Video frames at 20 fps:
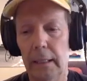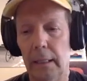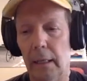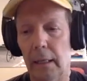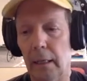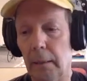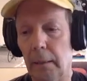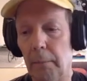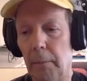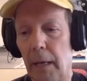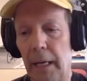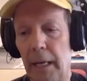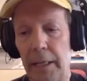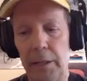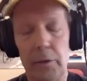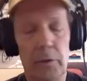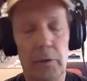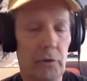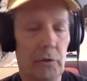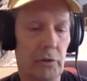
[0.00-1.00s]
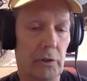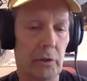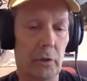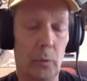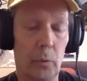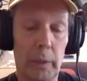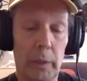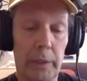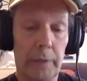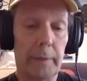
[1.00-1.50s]
I use in the
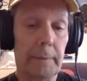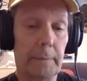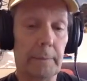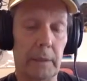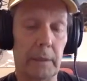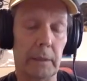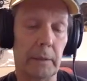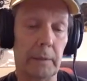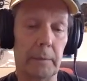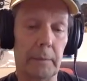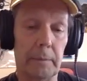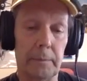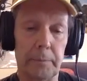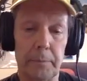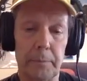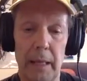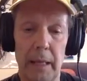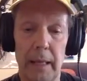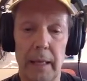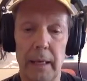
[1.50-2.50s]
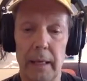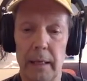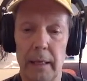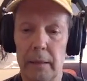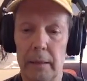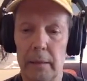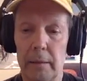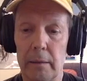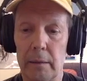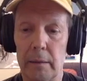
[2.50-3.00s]
winter
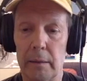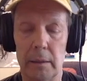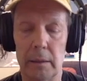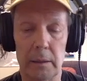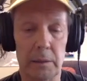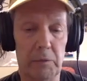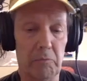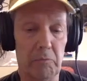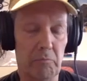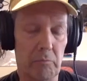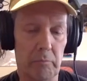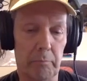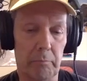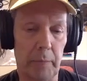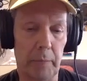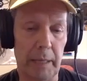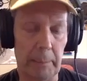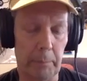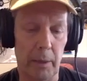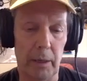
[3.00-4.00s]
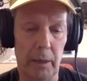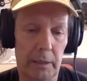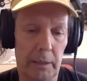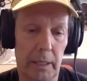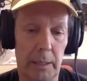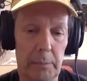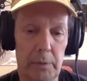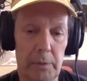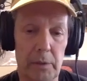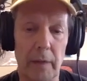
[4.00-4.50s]
and on bike park
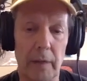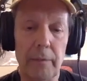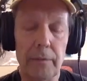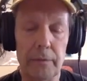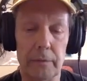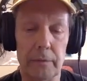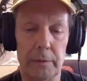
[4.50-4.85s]
type stuff,